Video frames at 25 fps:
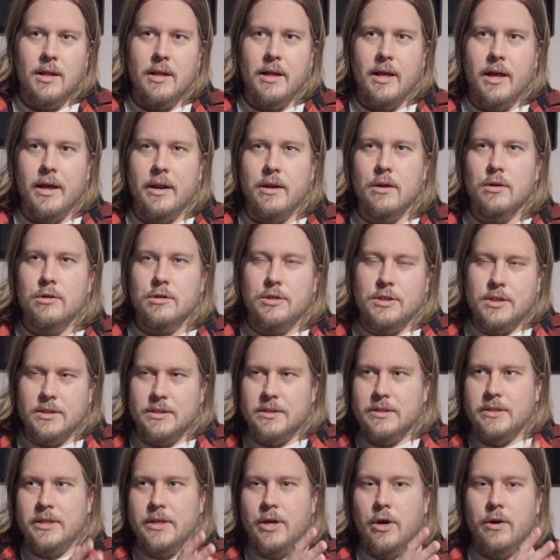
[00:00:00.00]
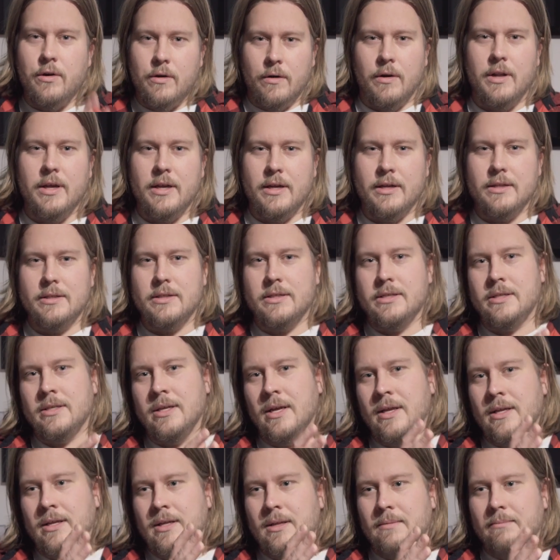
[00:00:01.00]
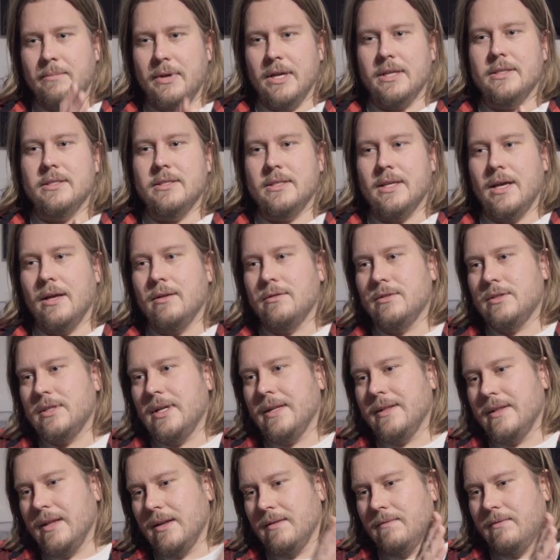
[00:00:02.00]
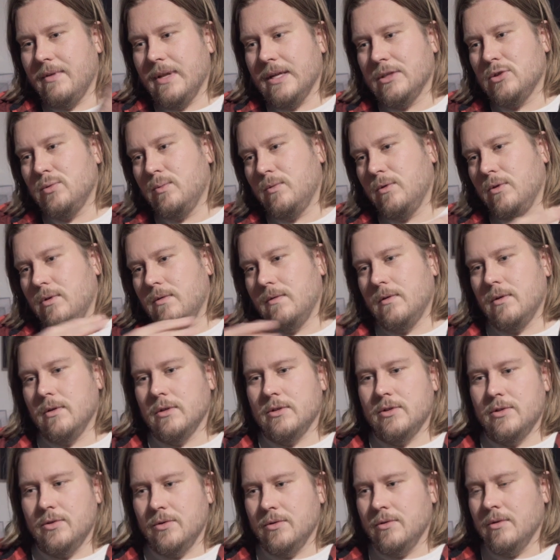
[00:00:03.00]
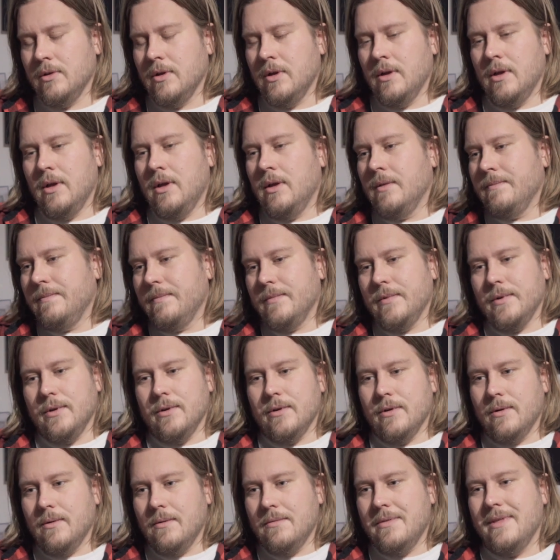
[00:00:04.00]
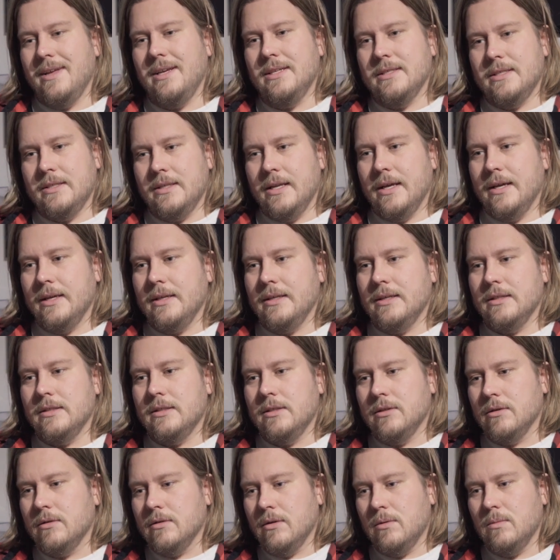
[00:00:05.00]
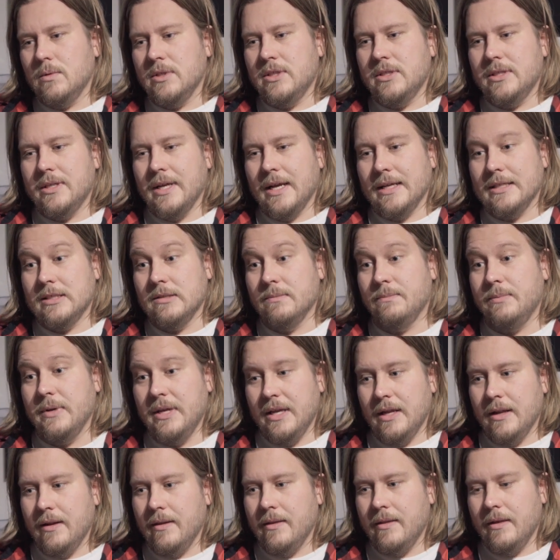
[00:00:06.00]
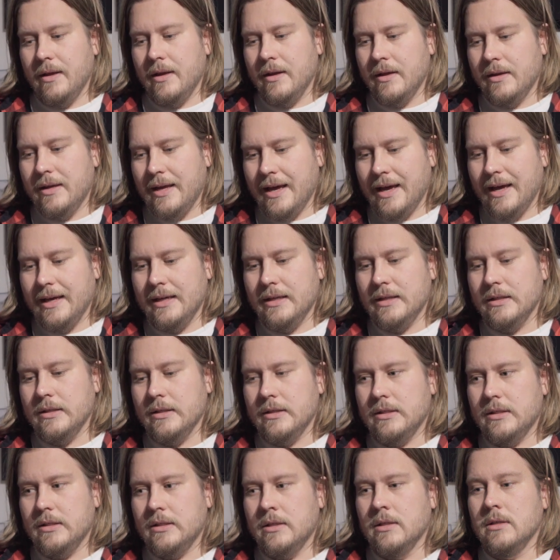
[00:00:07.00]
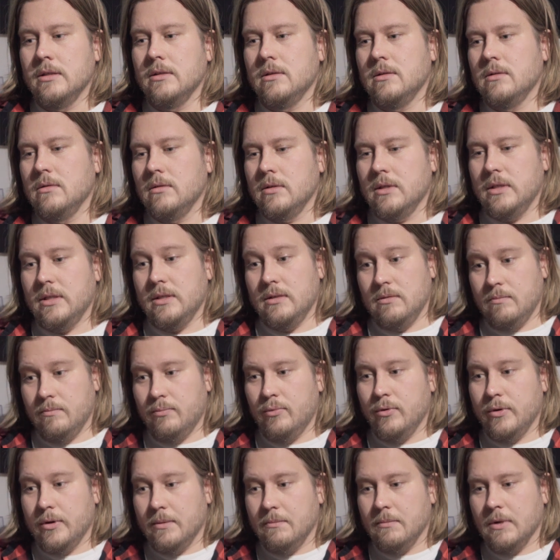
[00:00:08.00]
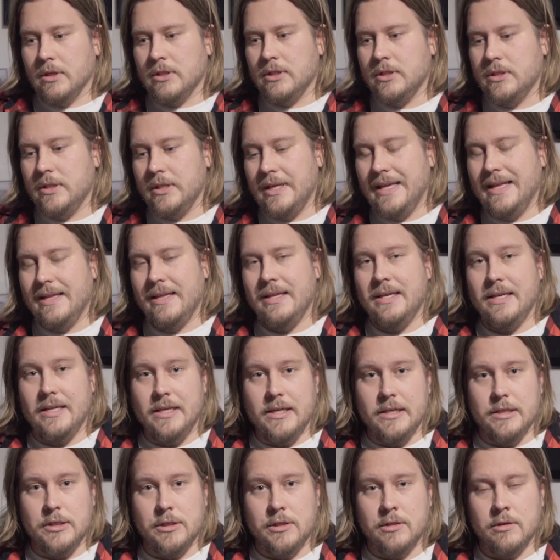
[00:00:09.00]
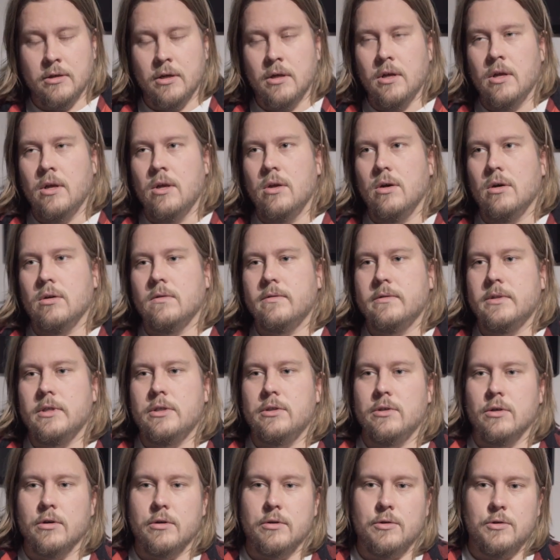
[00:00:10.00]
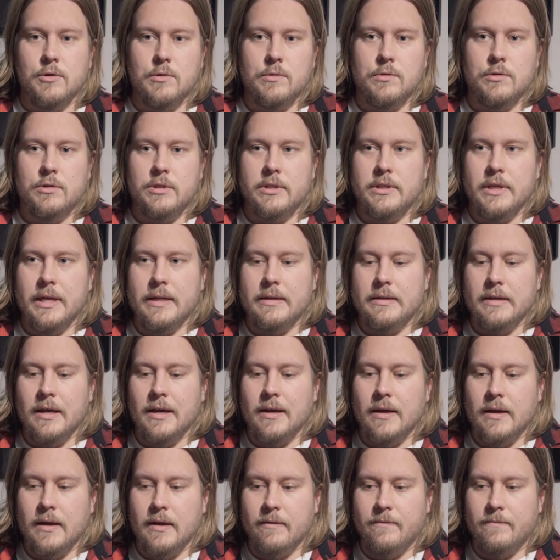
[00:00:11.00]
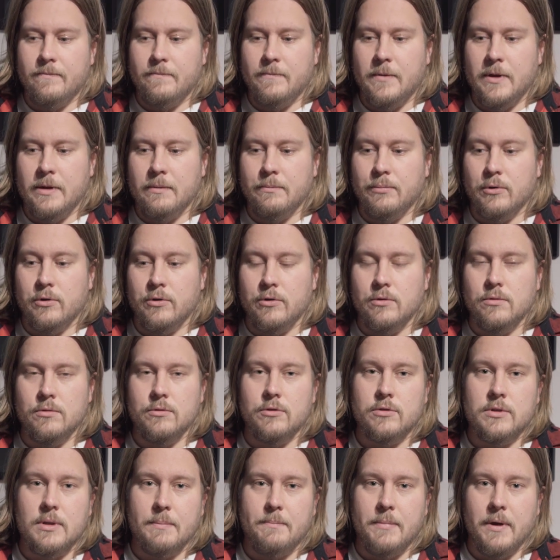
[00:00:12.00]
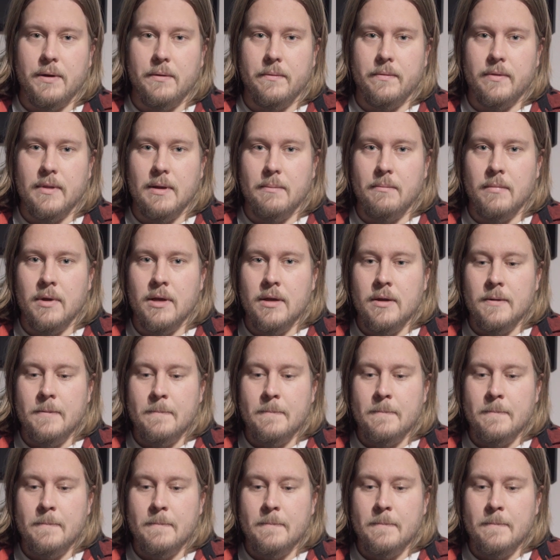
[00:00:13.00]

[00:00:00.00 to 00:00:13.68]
and not just the early hits, Pet Sounds, and then flash forward to, you know, these days, you know, which has been the case in pretty much each of the docus that have been produced about them